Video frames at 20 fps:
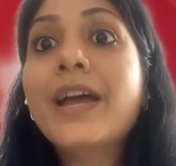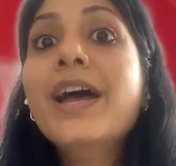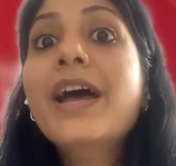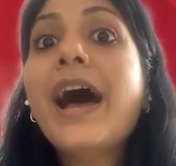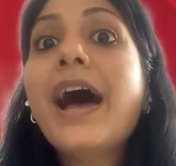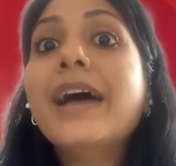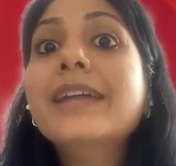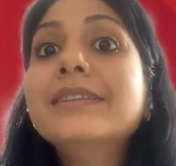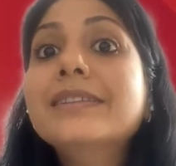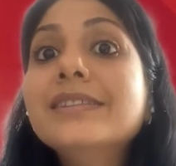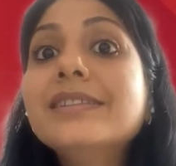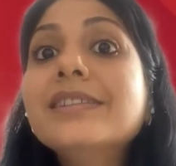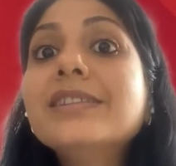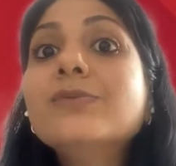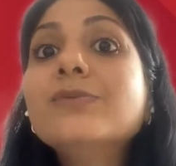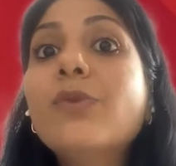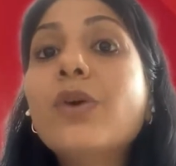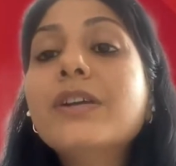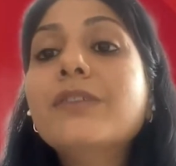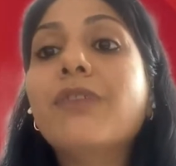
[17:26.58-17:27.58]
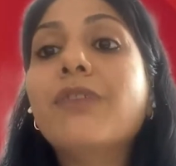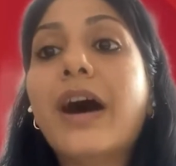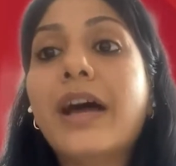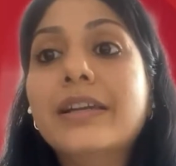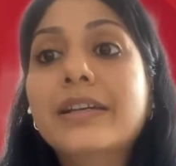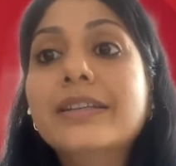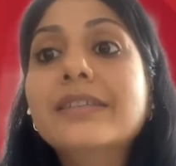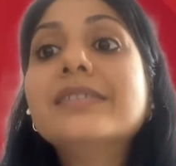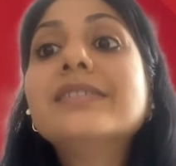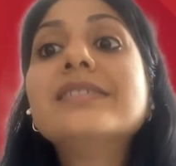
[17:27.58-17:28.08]
And this is what
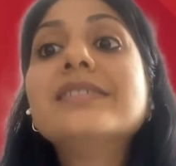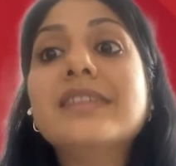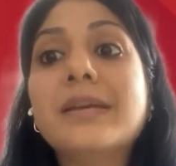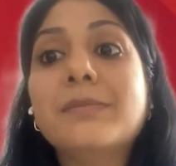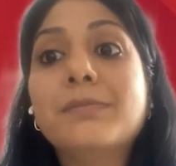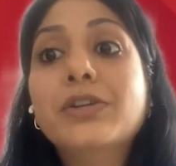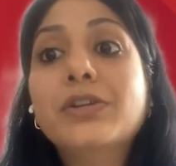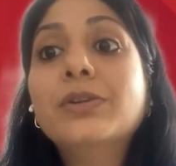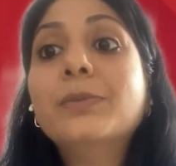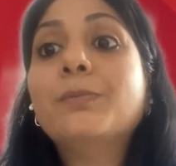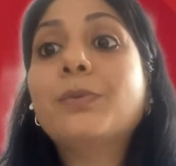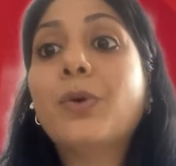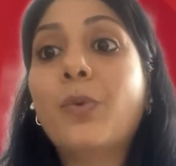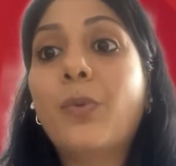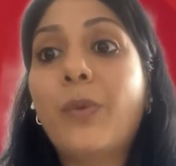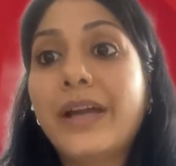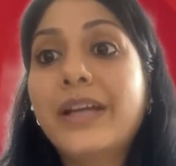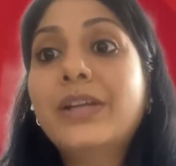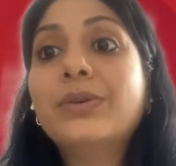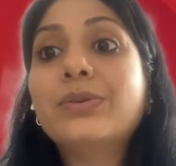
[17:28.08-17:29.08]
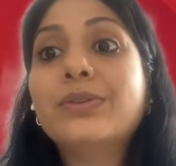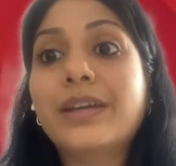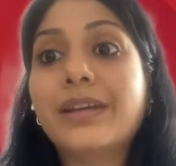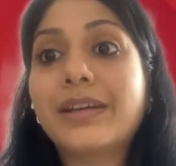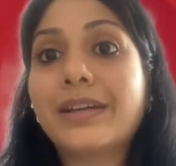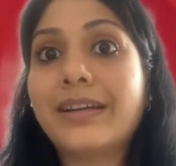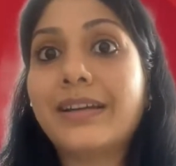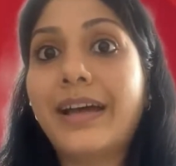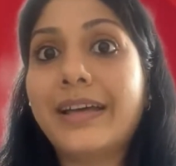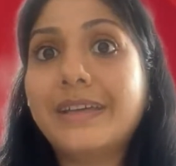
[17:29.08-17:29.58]
Validus is able to provide to
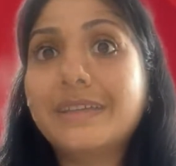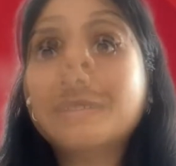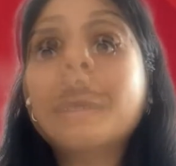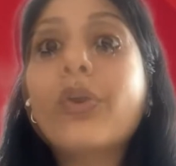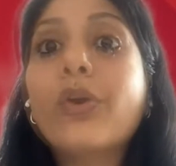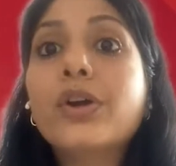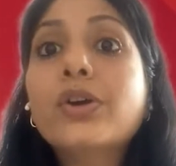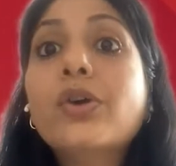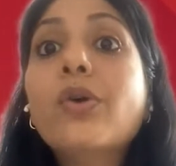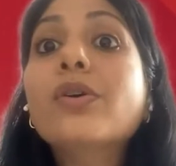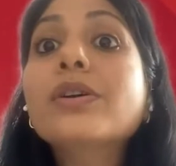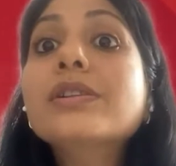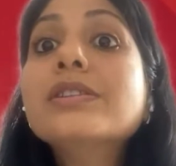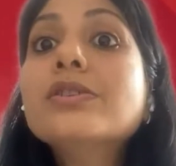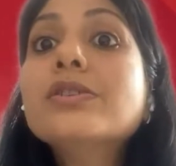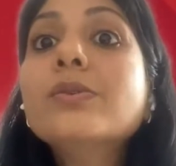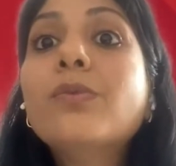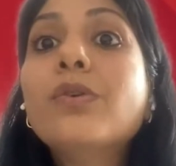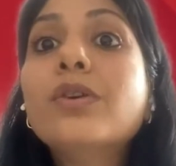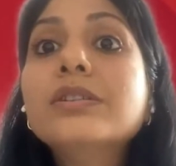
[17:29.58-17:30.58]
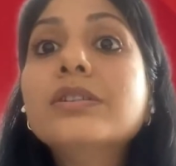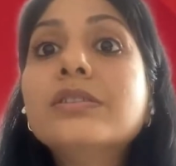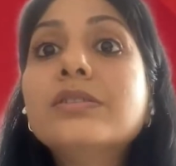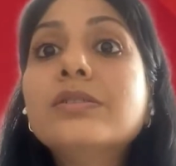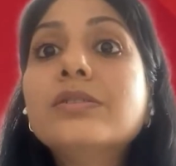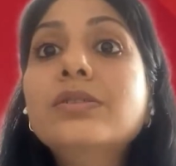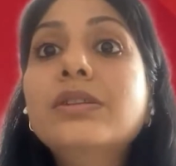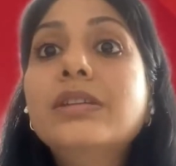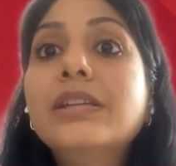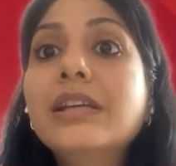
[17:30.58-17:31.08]
their client. Borrower also wants
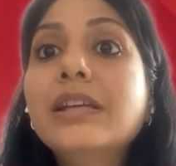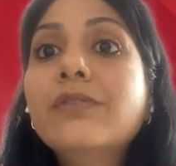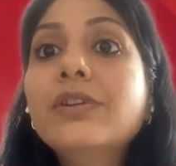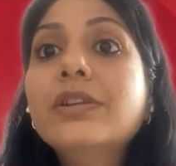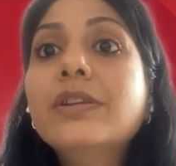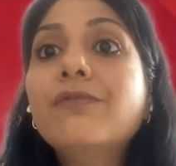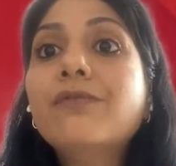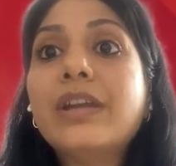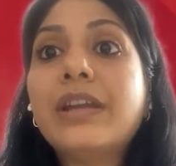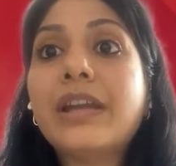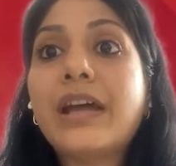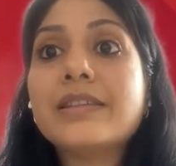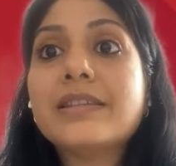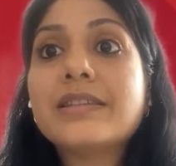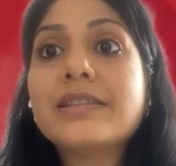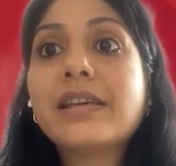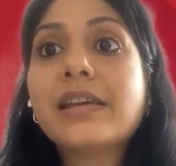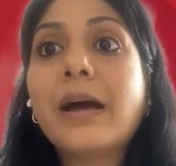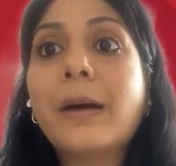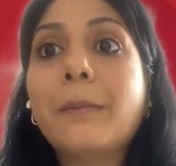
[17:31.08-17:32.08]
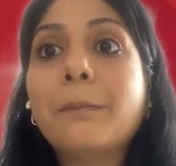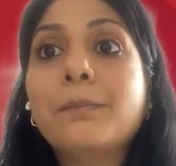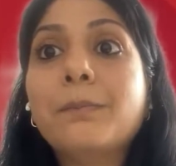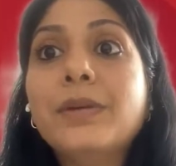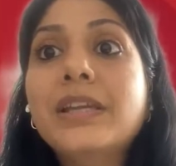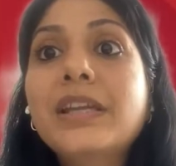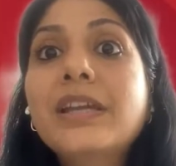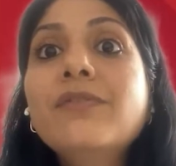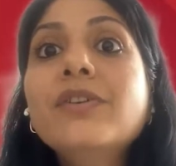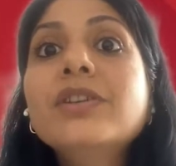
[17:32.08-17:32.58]
to deal with a financing
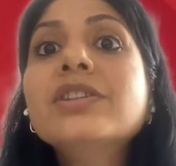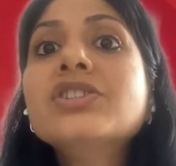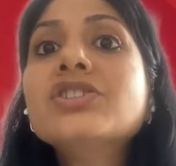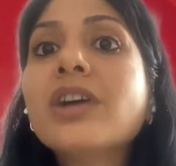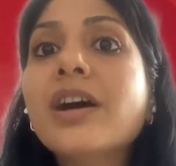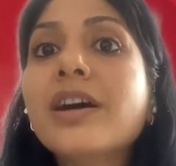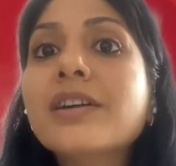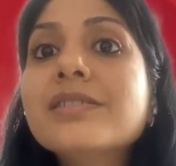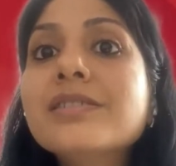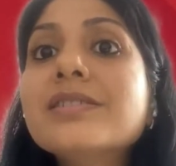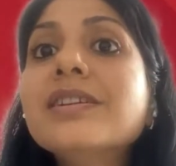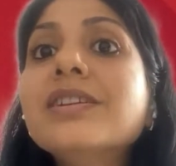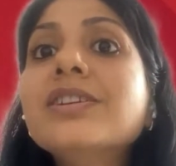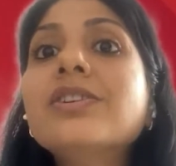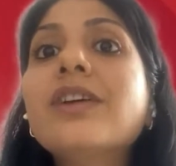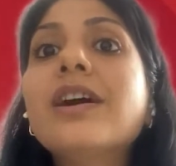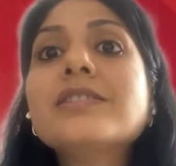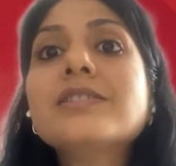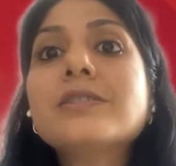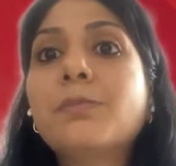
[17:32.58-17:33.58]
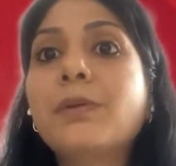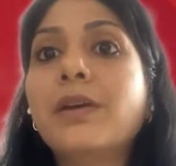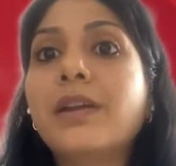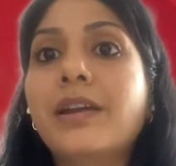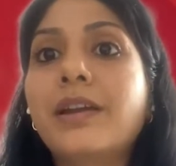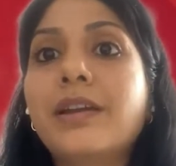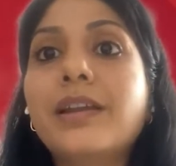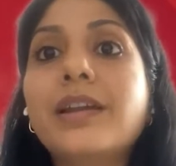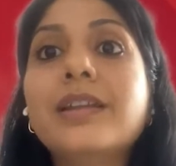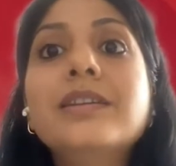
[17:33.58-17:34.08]
company where the charges are
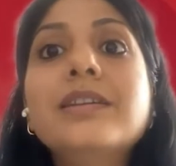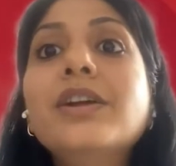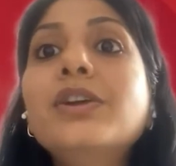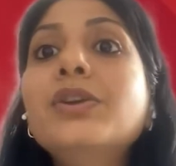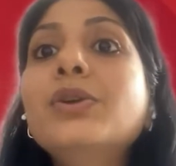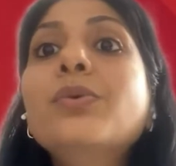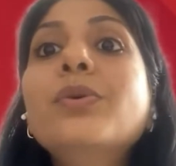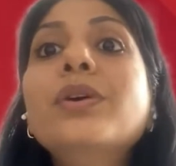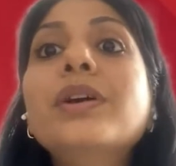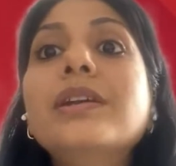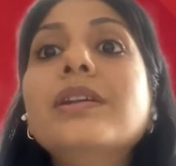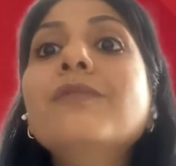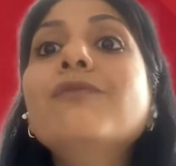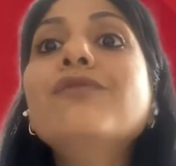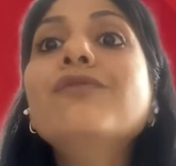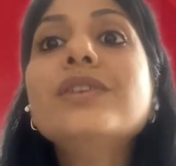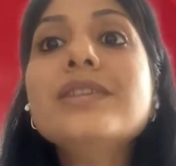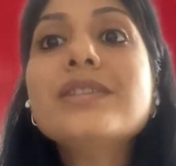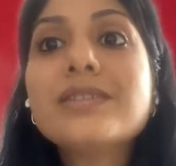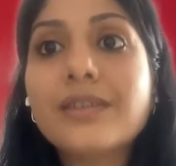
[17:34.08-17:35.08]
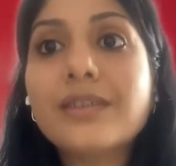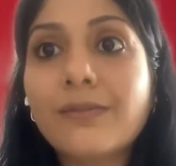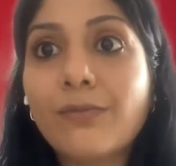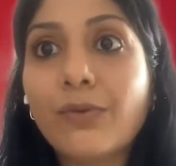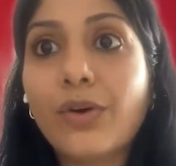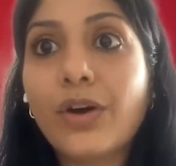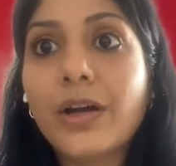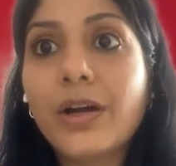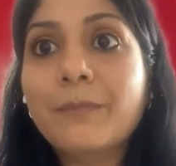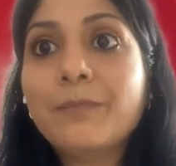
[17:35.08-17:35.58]
transparent and there are no hidden fees
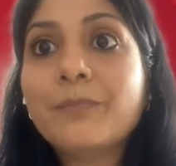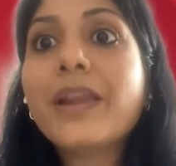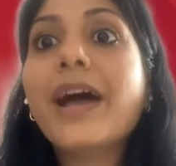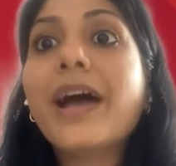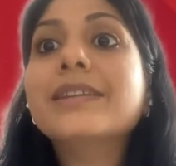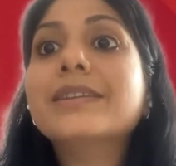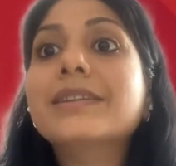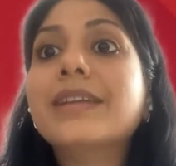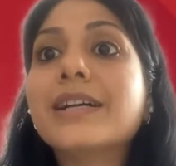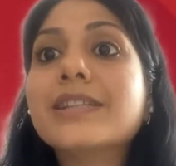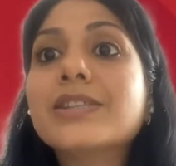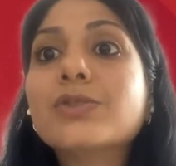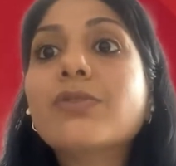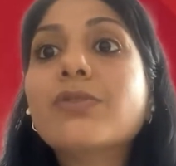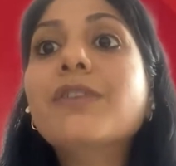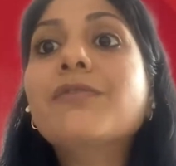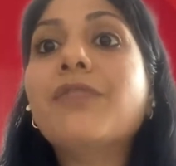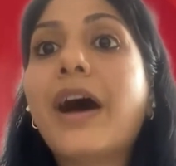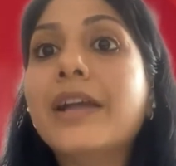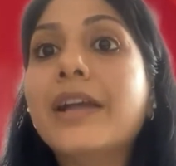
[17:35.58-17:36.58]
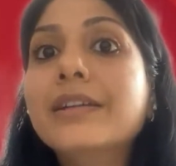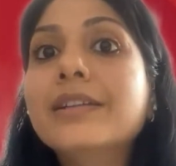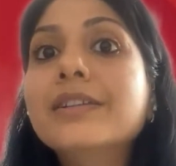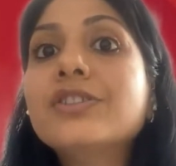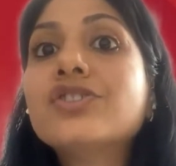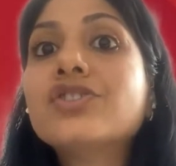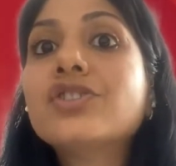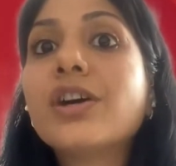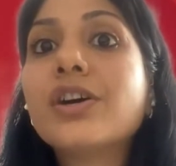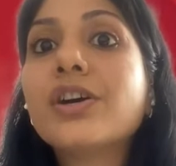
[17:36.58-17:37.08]
involved. And that's why
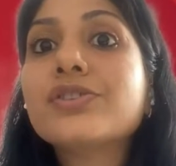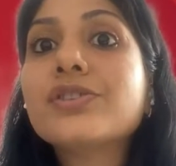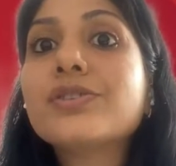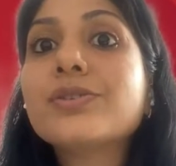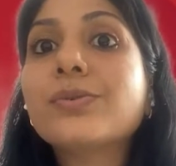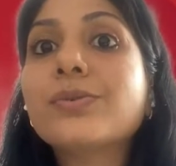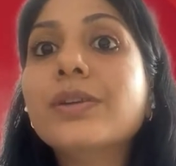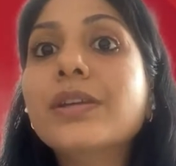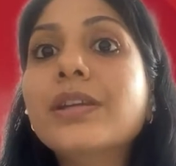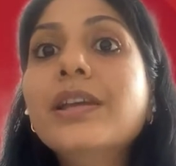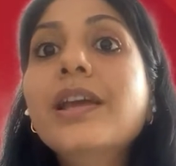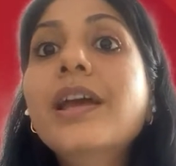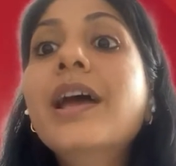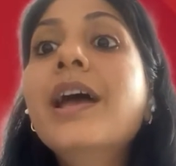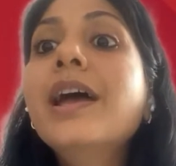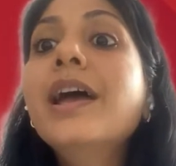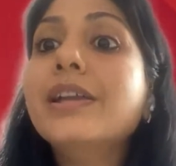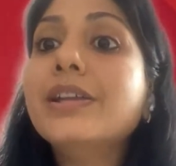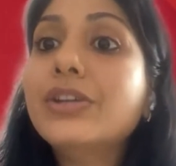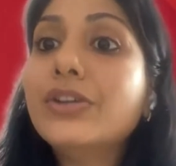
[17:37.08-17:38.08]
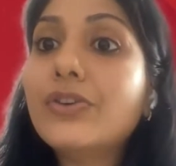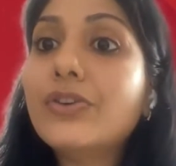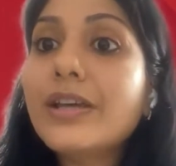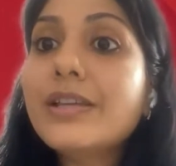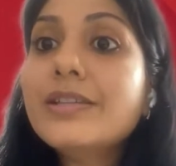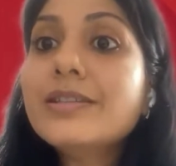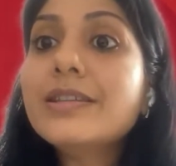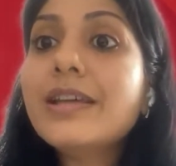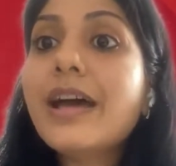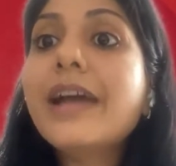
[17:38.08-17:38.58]
Validus charges only
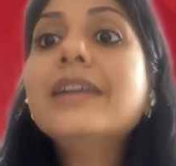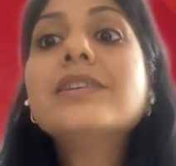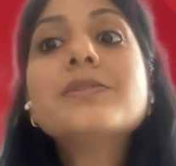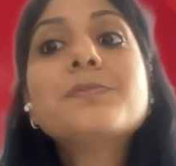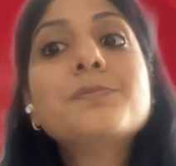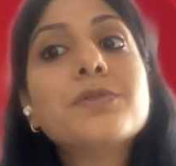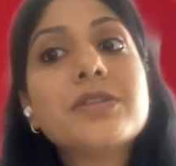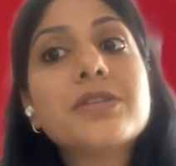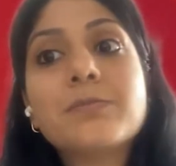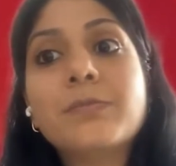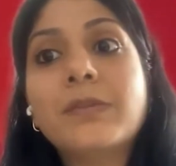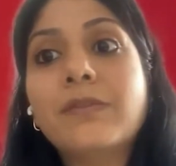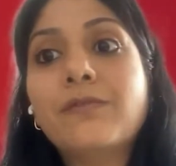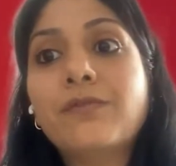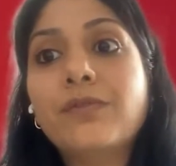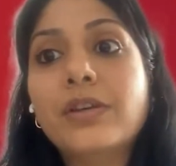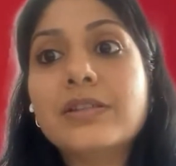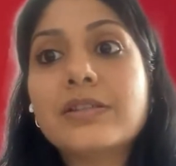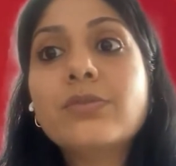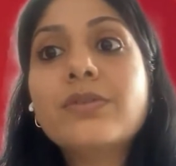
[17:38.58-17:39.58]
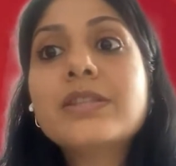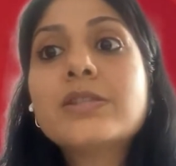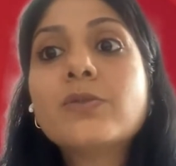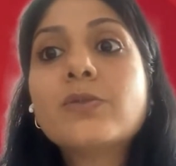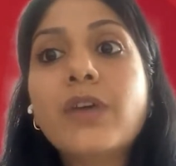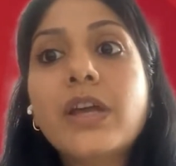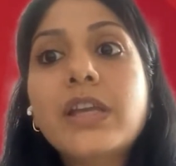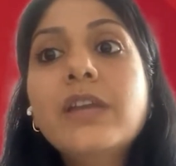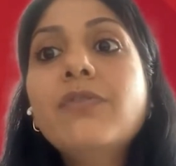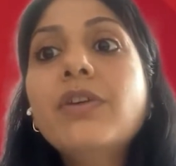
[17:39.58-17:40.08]
interest and disbursement fees. So it's
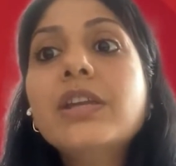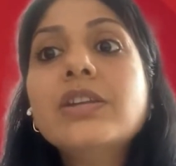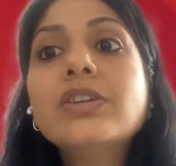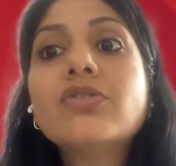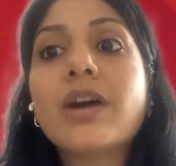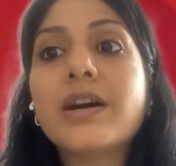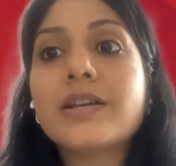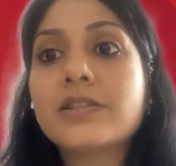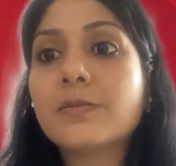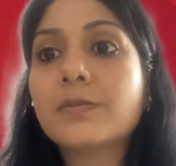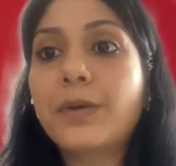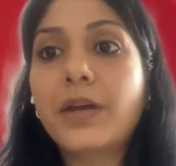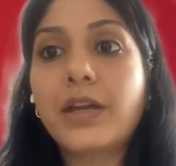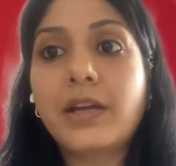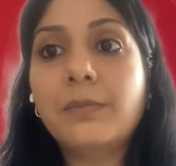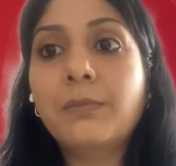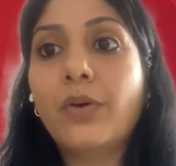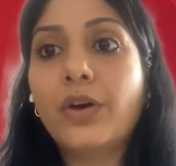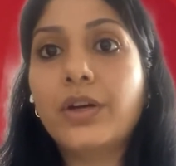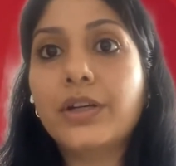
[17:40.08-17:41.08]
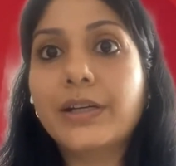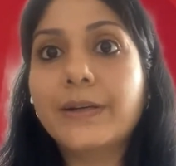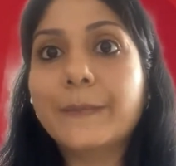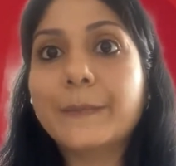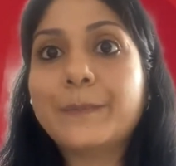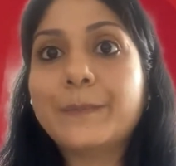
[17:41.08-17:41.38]
very, very transparent model.